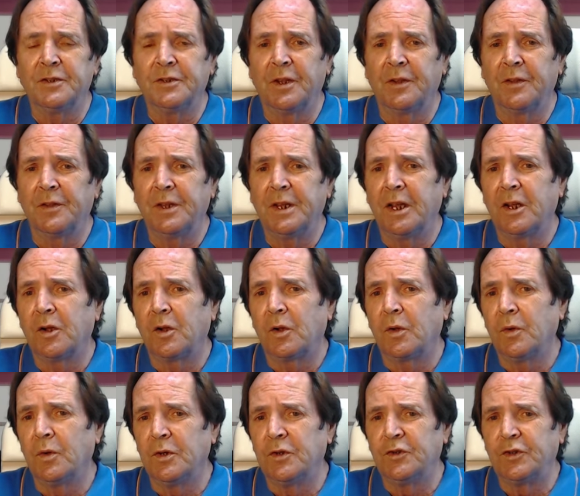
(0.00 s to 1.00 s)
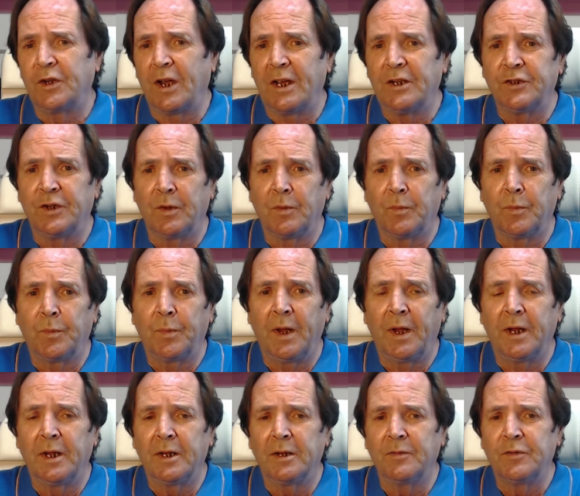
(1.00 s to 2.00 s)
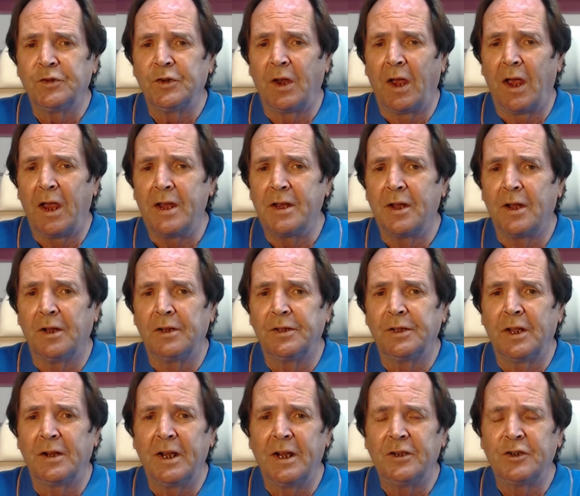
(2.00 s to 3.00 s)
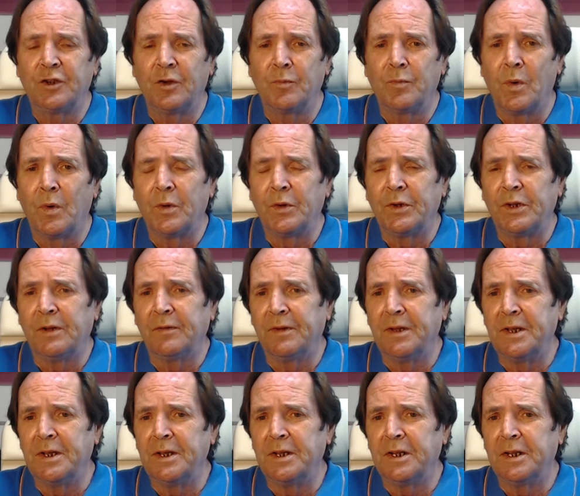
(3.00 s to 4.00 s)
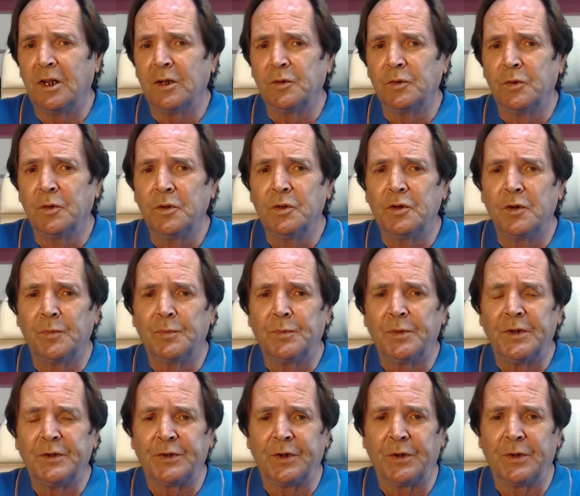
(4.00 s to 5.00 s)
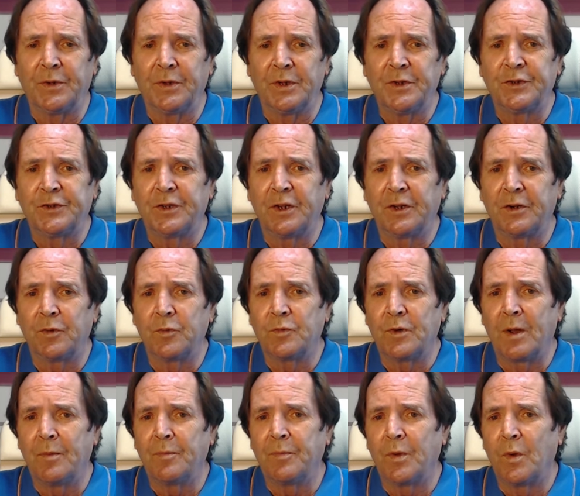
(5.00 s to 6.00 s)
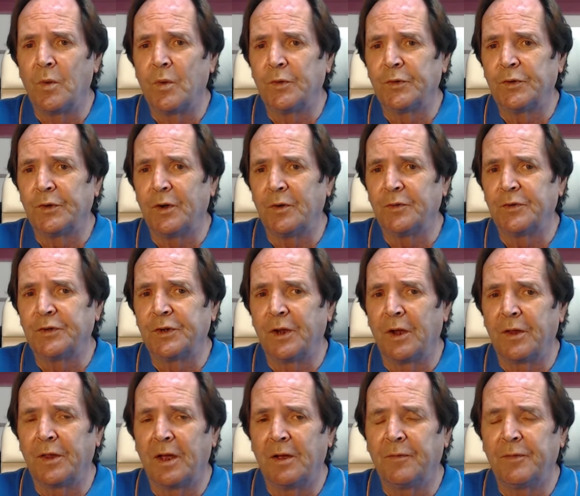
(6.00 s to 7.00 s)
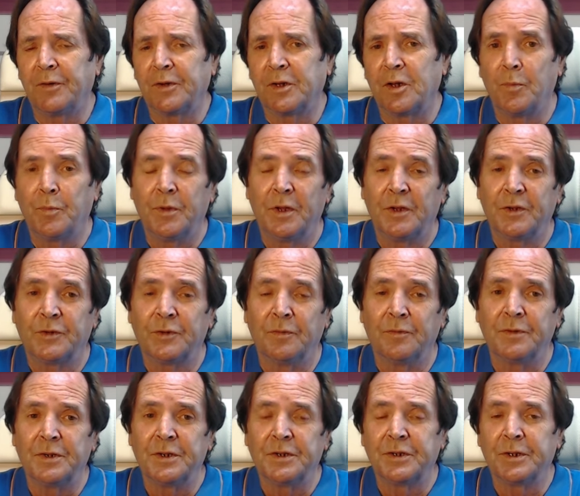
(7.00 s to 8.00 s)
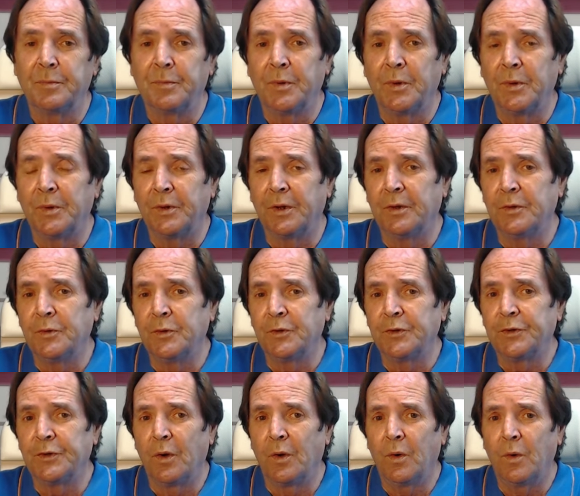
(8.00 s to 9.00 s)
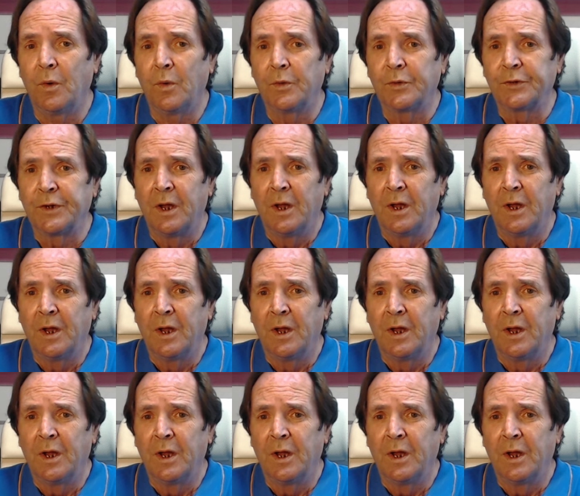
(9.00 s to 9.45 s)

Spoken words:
and they include Xi Jinping of China, Narendra Modi of India, Lula of Brazil, and Cyril Ramaphosa of South Africa, plus obviously Putin, who's the host.